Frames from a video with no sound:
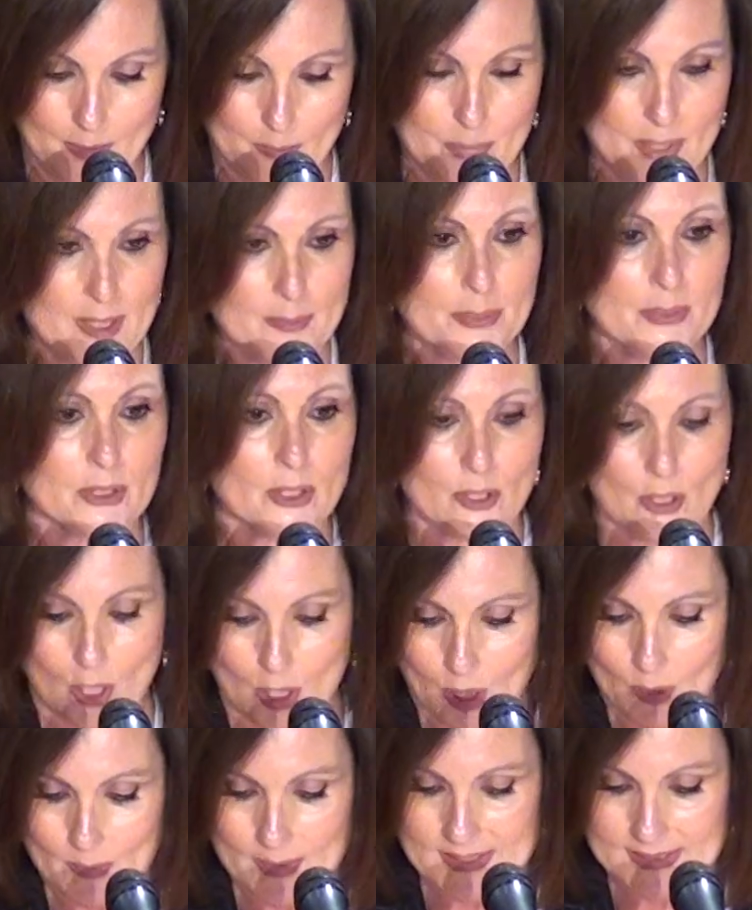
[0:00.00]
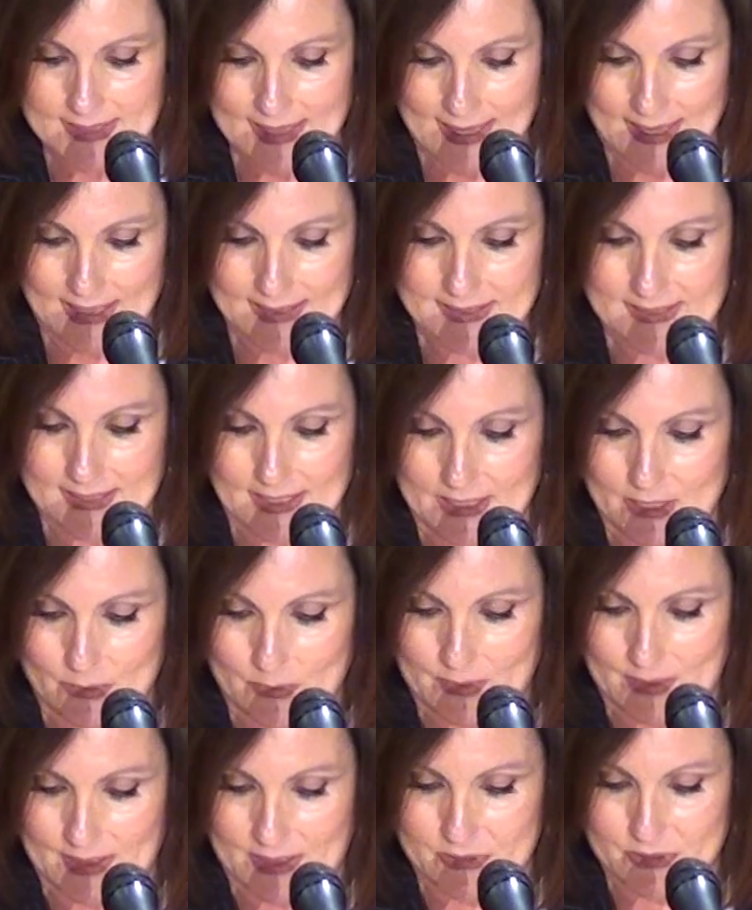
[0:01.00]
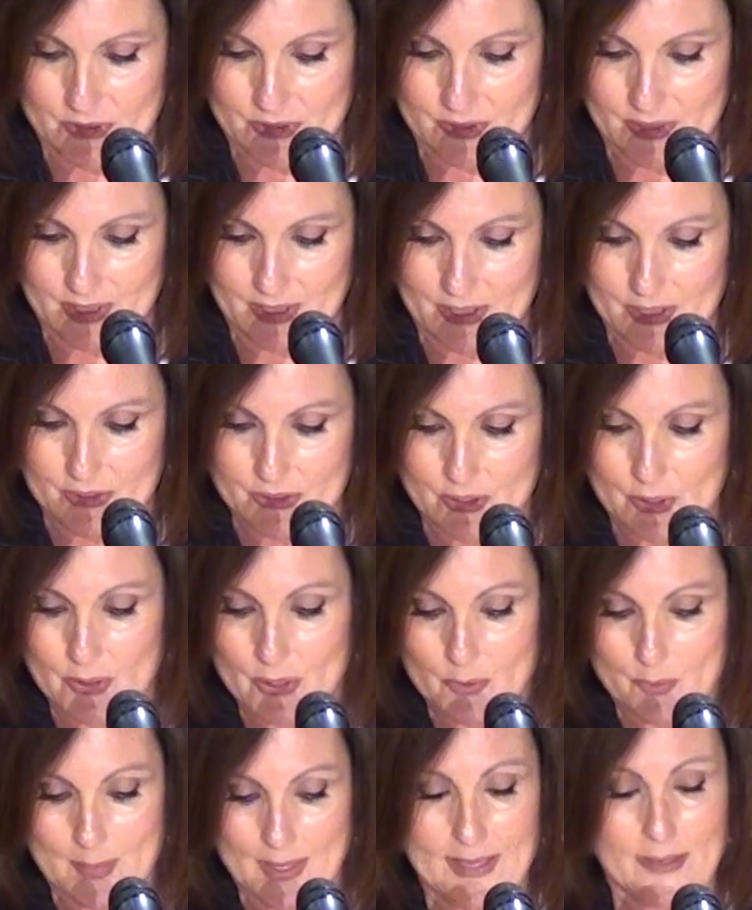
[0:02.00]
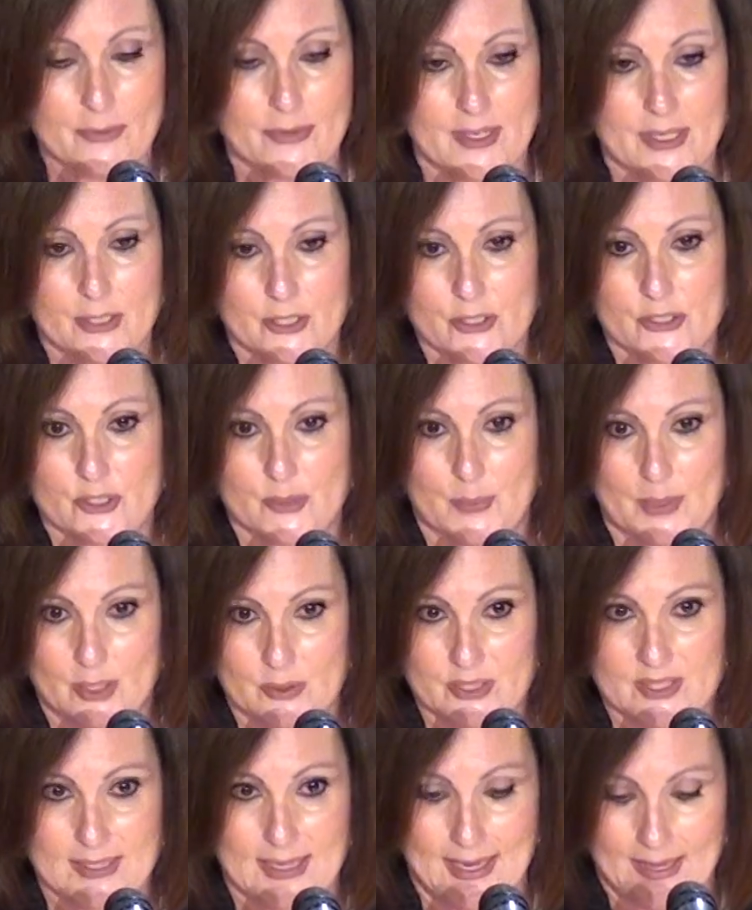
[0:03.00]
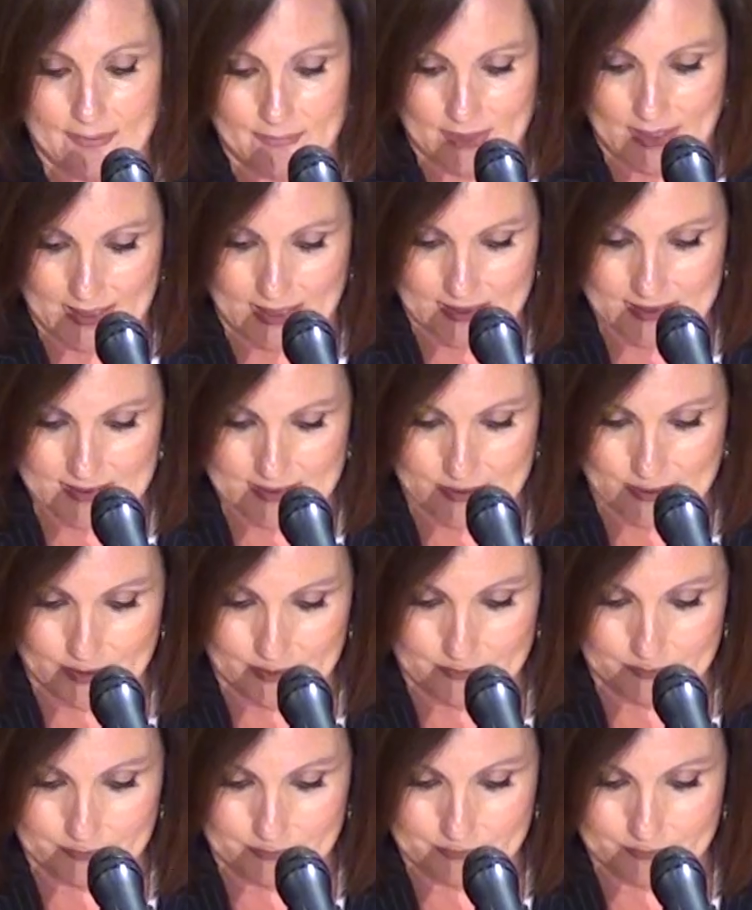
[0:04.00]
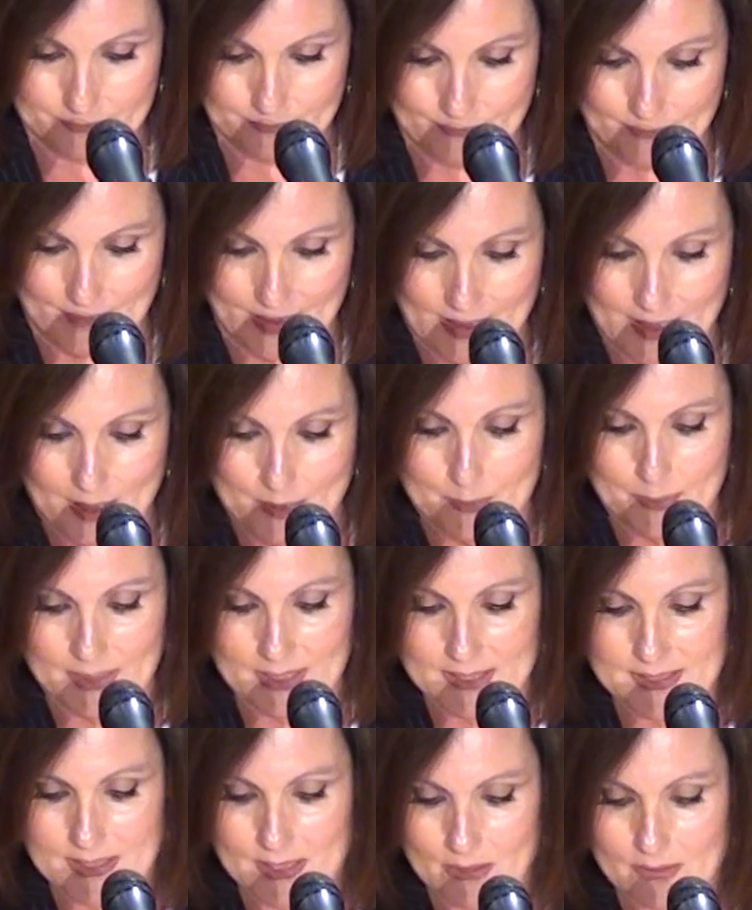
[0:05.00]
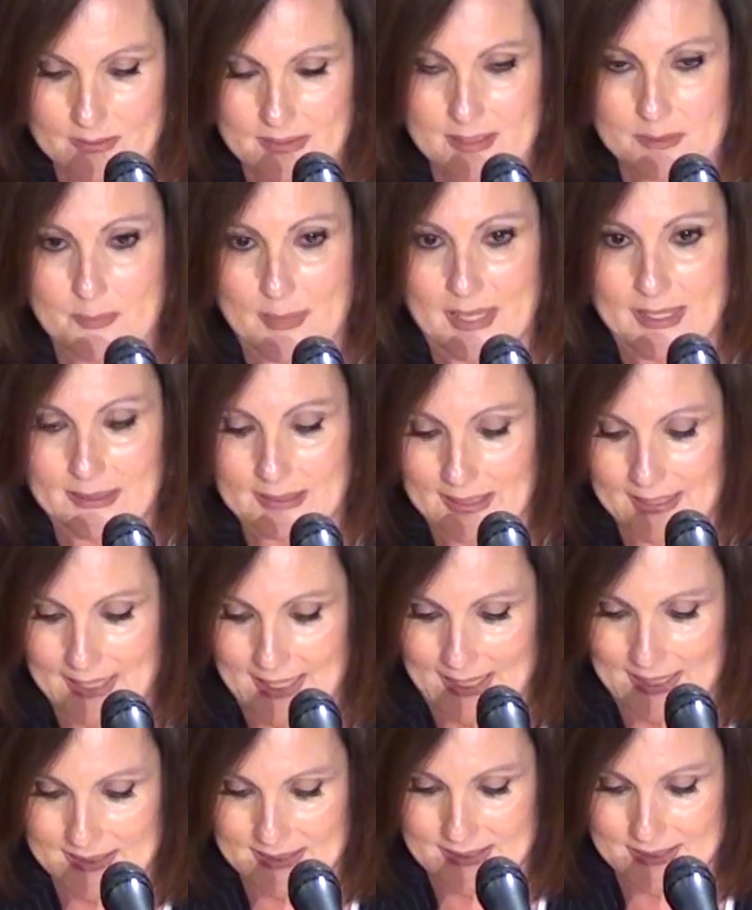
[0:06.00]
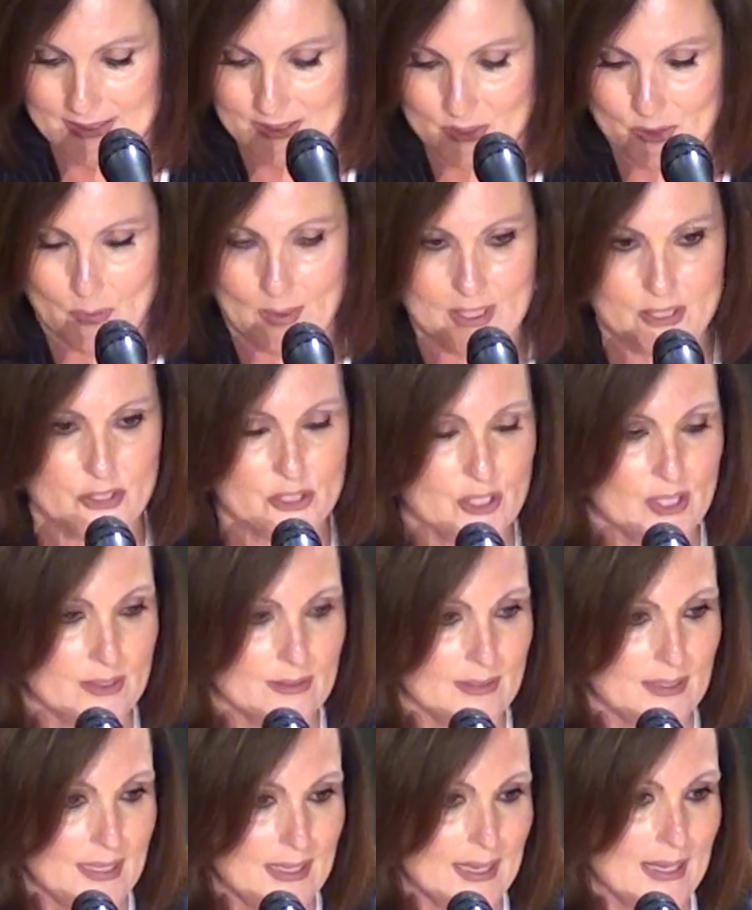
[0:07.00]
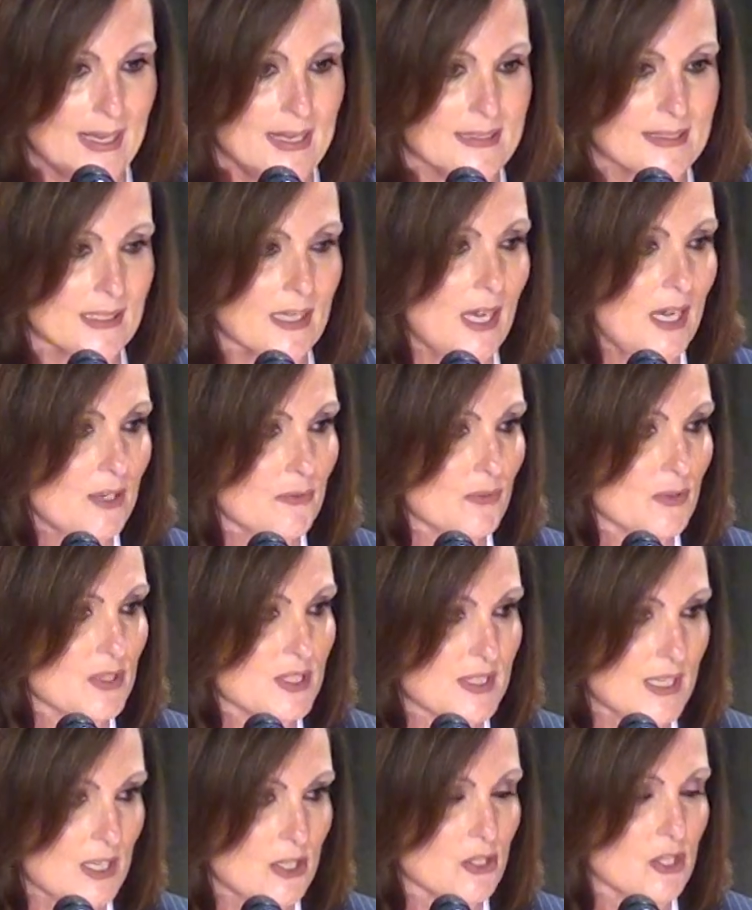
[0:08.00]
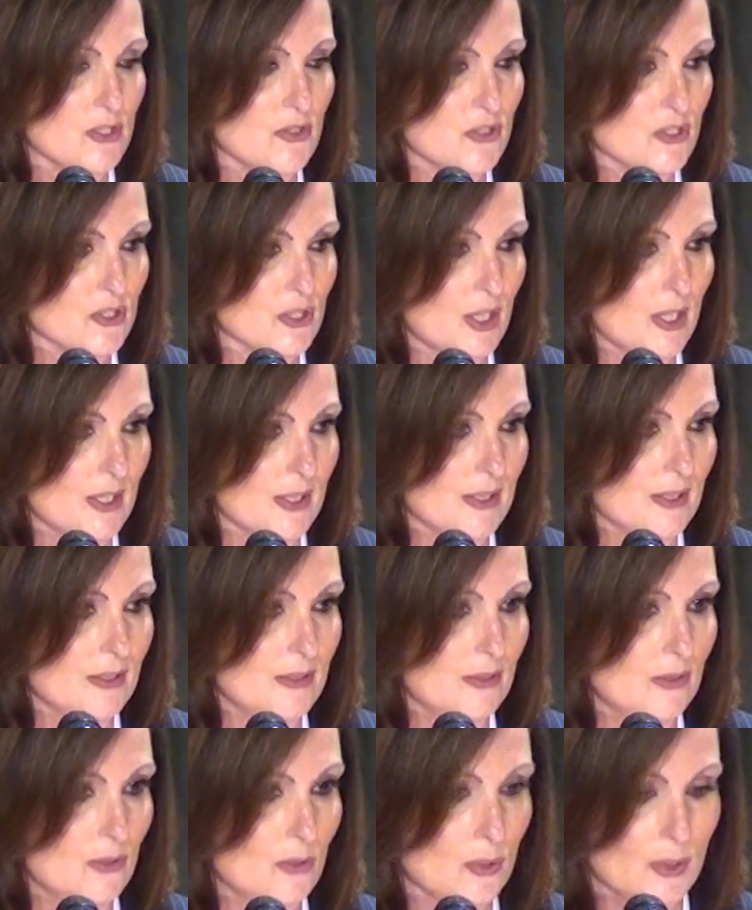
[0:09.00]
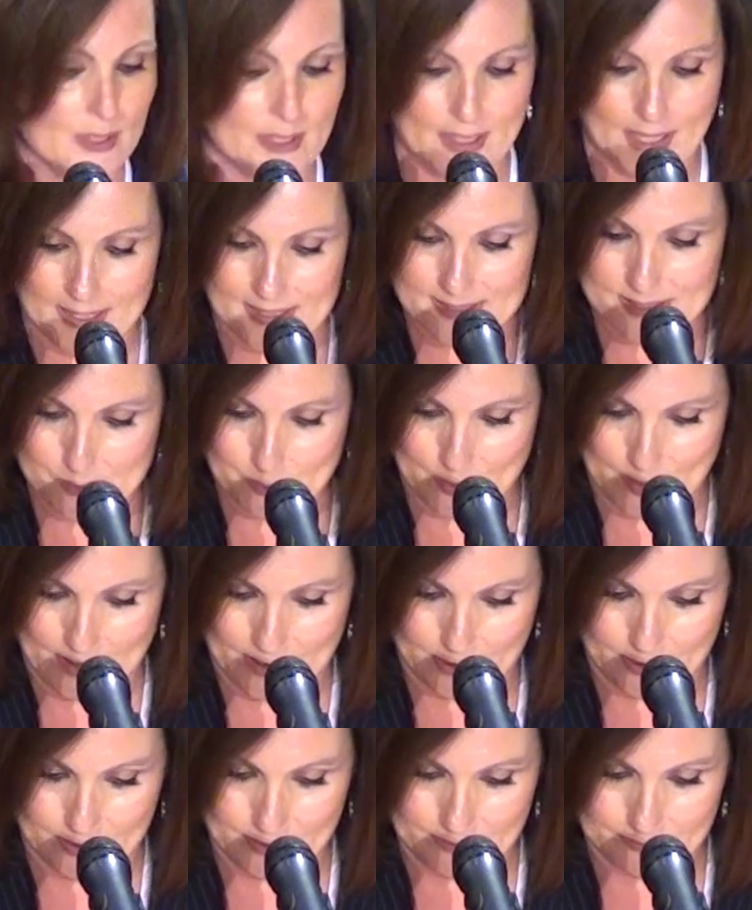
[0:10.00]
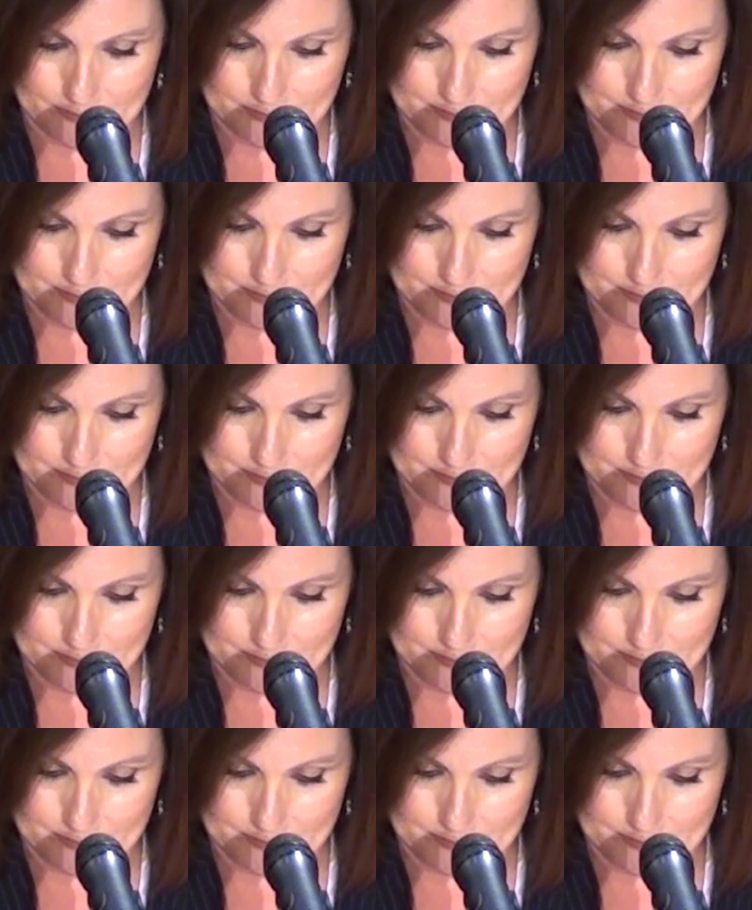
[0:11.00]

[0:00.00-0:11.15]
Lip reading: People are always asking you this, so you may think you're supposed to have an answer. But adults mainly ask this question as a conversation starter or an icebreaker.